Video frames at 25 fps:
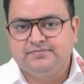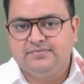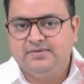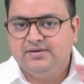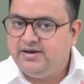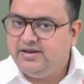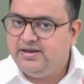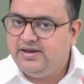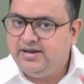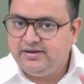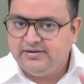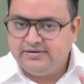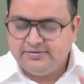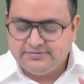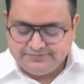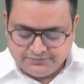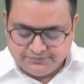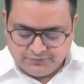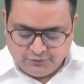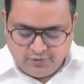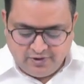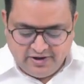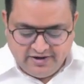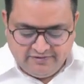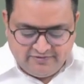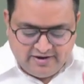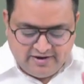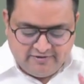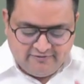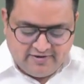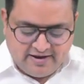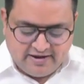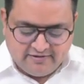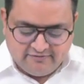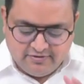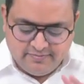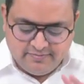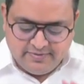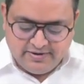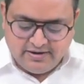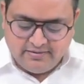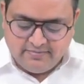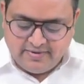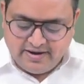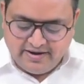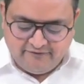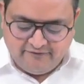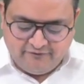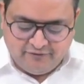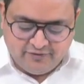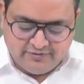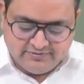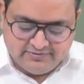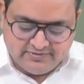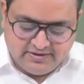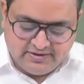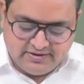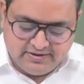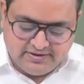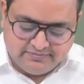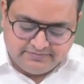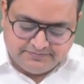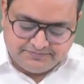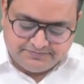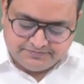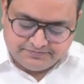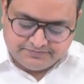Correct? 25 lakh will become IFOS income.